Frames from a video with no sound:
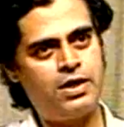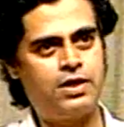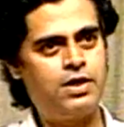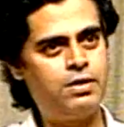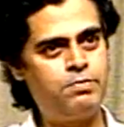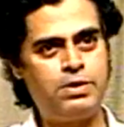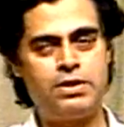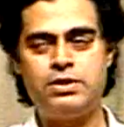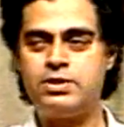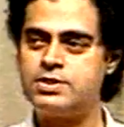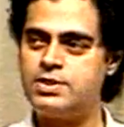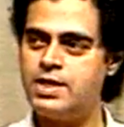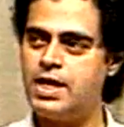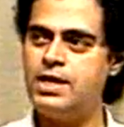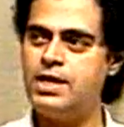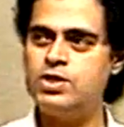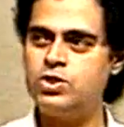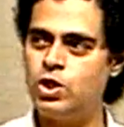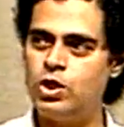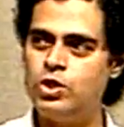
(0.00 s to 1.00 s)
keep it. The cell
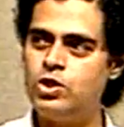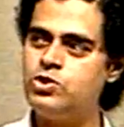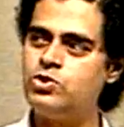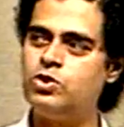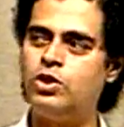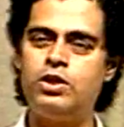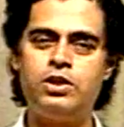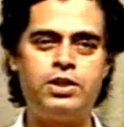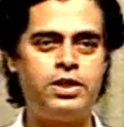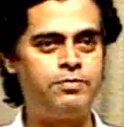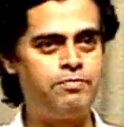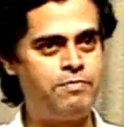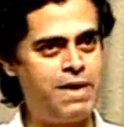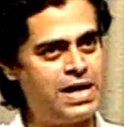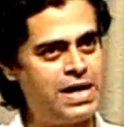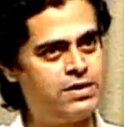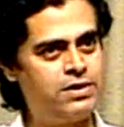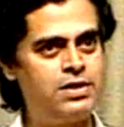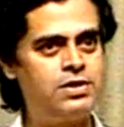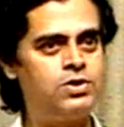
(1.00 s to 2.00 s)
is always on, the
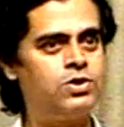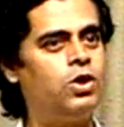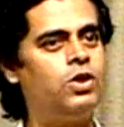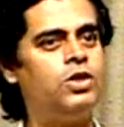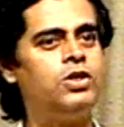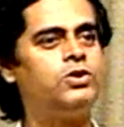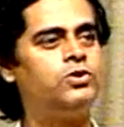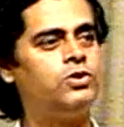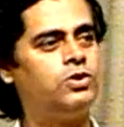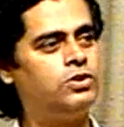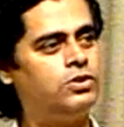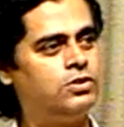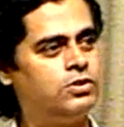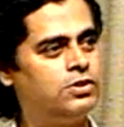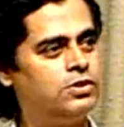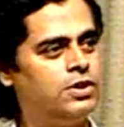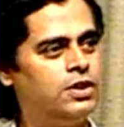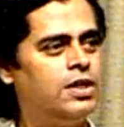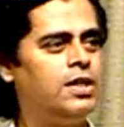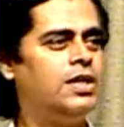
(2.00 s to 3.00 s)
battery is always on.
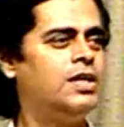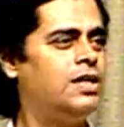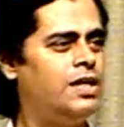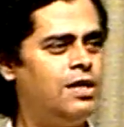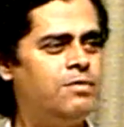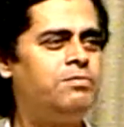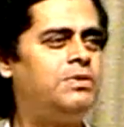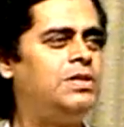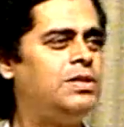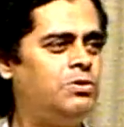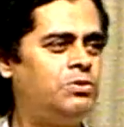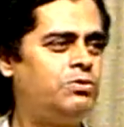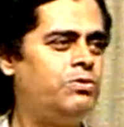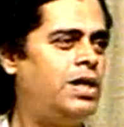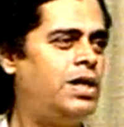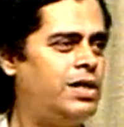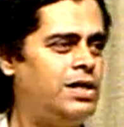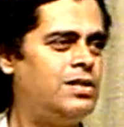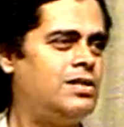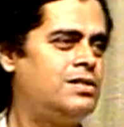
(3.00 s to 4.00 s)
If due to
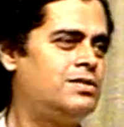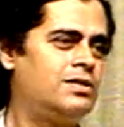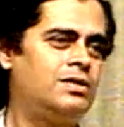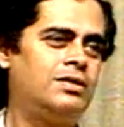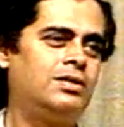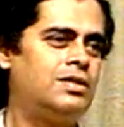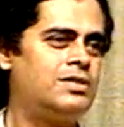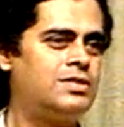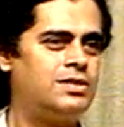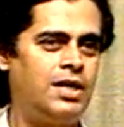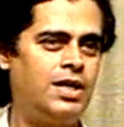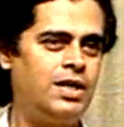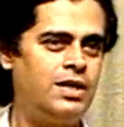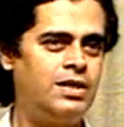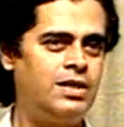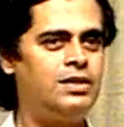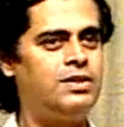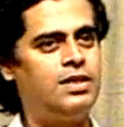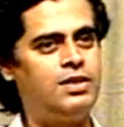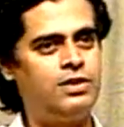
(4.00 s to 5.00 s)
any reason the cell,
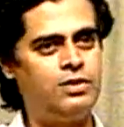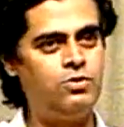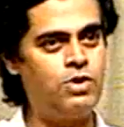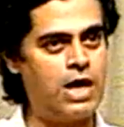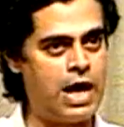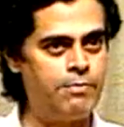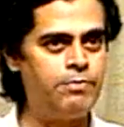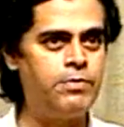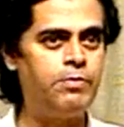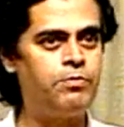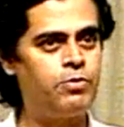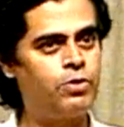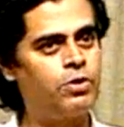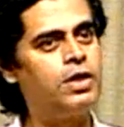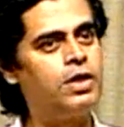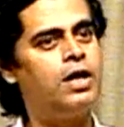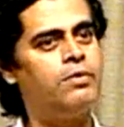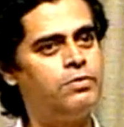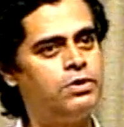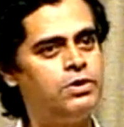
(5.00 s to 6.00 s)
then you have the
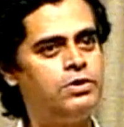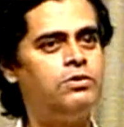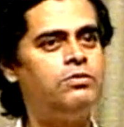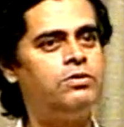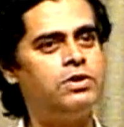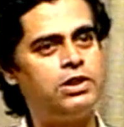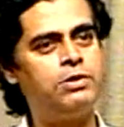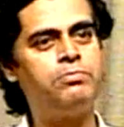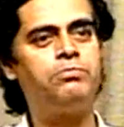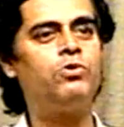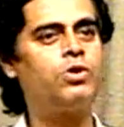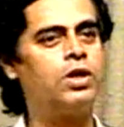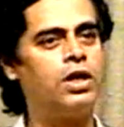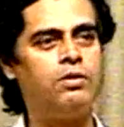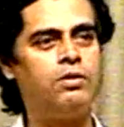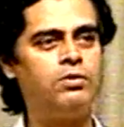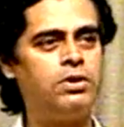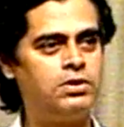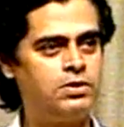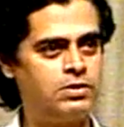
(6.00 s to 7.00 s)
program to reprogram
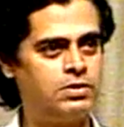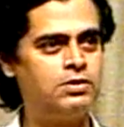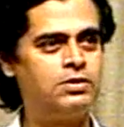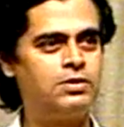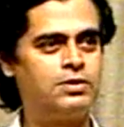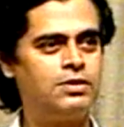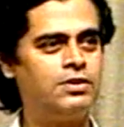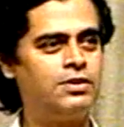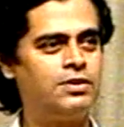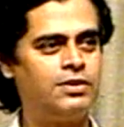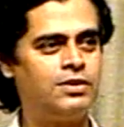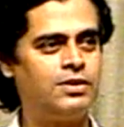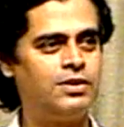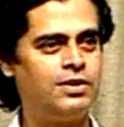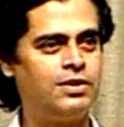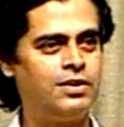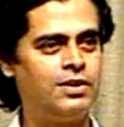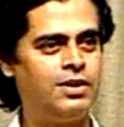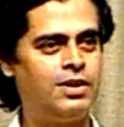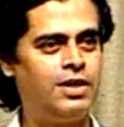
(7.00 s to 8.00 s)
it.
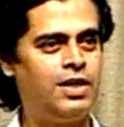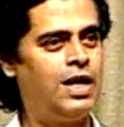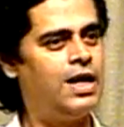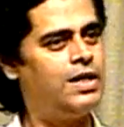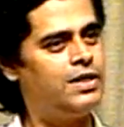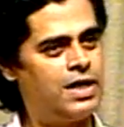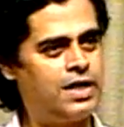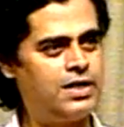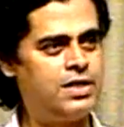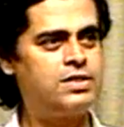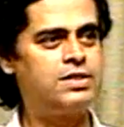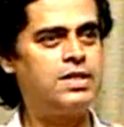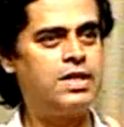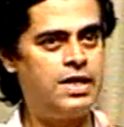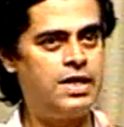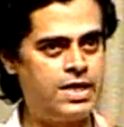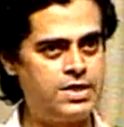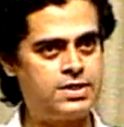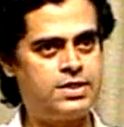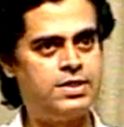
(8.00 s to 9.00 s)
And that is the
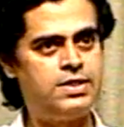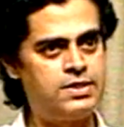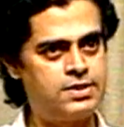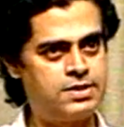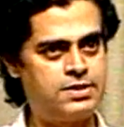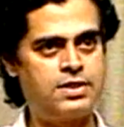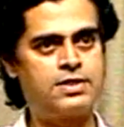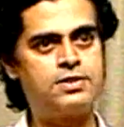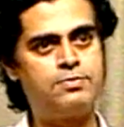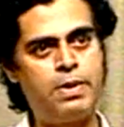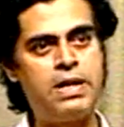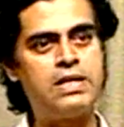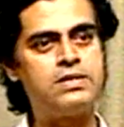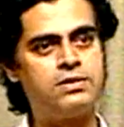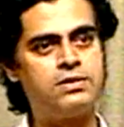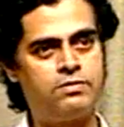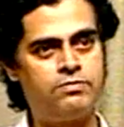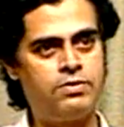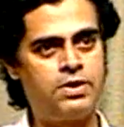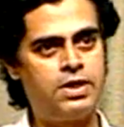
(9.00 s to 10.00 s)
least
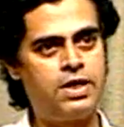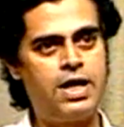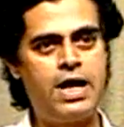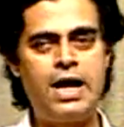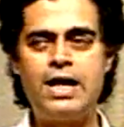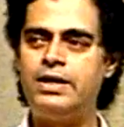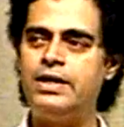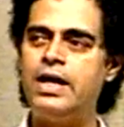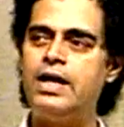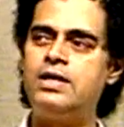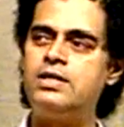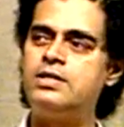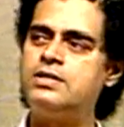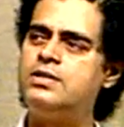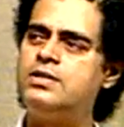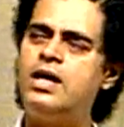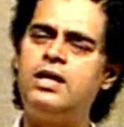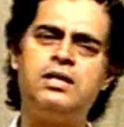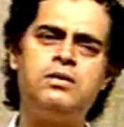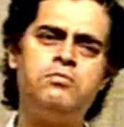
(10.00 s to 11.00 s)
expensive. And that is
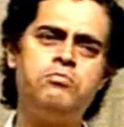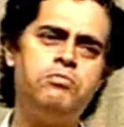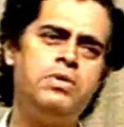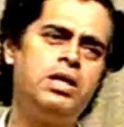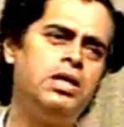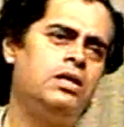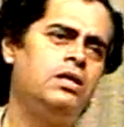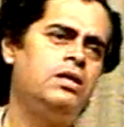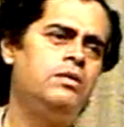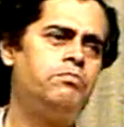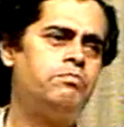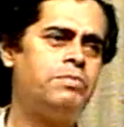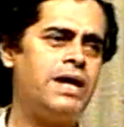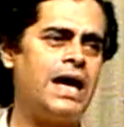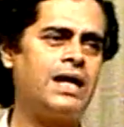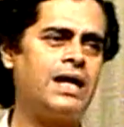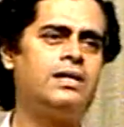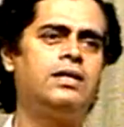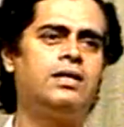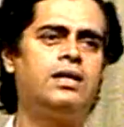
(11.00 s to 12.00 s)
done in many
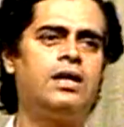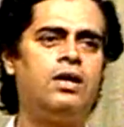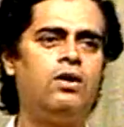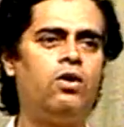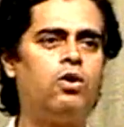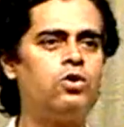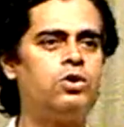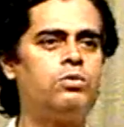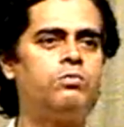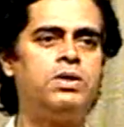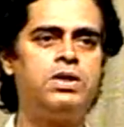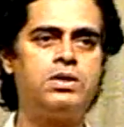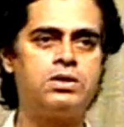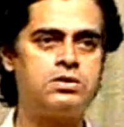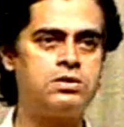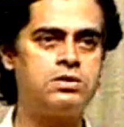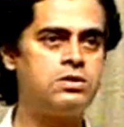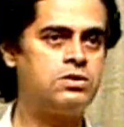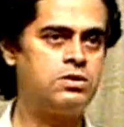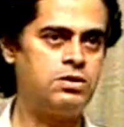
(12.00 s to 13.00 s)
practical automatic
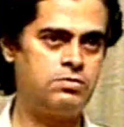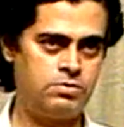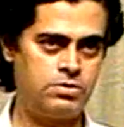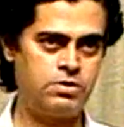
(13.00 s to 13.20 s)
systems.